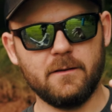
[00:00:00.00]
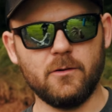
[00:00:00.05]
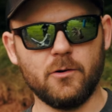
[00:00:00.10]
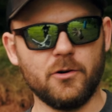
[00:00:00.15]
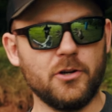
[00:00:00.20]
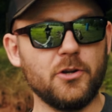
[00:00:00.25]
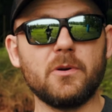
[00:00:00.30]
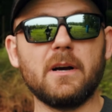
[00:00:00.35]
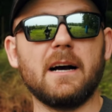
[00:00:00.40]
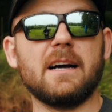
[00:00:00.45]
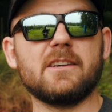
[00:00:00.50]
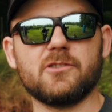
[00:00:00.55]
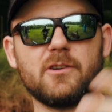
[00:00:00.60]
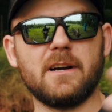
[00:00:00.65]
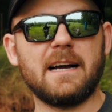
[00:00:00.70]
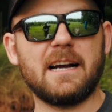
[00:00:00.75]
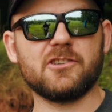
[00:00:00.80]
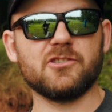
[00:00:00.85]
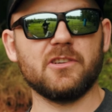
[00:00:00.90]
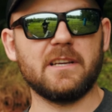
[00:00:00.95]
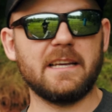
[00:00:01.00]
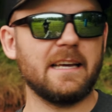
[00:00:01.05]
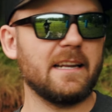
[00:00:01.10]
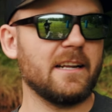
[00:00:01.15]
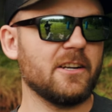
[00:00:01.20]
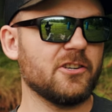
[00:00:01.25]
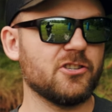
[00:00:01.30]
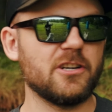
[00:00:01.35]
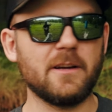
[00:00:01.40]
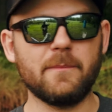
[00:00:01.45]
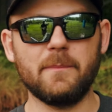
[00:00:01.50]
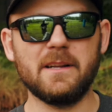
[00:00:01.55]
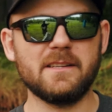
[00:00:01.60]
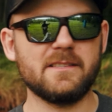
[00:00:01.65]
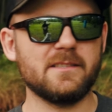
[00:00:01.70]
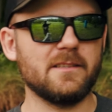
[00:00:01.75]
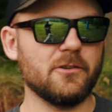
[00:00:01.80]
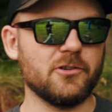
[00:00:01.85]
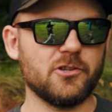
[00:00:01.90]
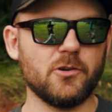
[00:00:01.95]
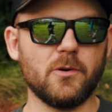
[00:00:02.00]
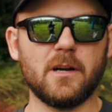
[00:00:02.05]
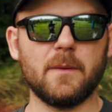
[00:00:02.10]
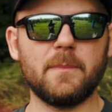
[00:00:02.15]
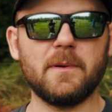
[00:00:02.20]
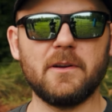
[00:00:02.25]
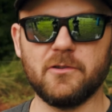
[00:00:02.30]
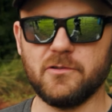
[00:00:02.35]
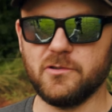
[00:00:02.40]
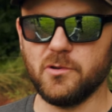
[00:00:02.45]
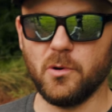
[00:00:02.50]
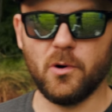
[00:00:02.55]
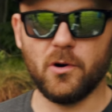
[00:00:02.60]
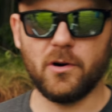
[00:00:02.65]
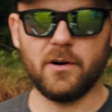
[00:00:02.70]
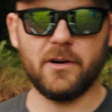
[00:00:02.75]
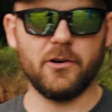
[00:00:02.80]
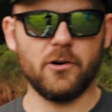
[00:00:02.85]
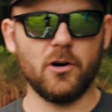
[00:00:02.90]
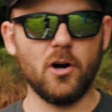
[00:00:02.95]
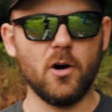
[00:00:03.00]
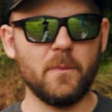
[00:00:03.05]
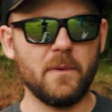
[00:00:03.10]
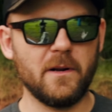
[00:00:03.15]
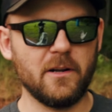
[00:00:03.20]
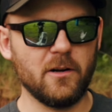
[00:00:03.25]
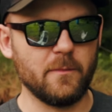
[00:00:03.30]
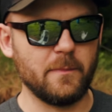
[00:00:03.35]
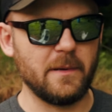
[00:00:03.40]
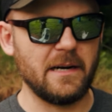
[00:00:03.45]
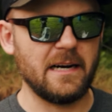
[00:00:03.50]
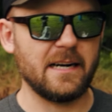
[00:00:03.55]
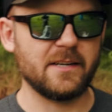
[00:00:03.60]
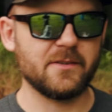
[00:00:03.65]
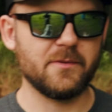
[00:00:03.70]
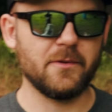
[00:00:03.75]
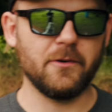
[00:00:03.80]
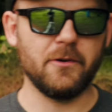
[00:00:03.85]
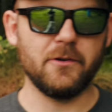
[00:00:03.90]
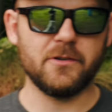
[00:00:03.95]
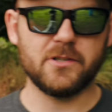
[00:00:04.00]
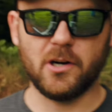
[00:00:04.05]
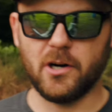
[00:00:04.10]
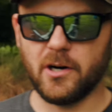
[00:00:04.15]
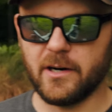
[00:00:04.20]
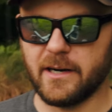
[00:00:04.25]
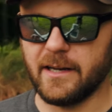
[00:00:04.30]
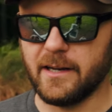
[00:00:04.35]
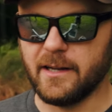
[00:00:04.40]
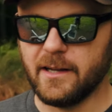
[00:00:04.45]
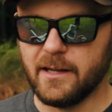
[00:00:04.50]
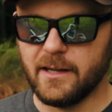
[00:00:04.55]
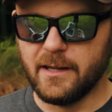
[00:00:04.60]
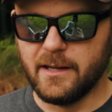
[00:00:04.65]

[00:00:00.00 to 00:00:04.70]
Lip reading: or you guys are actually getting shipments, they're showing up at your door and you're opening your box with your new target.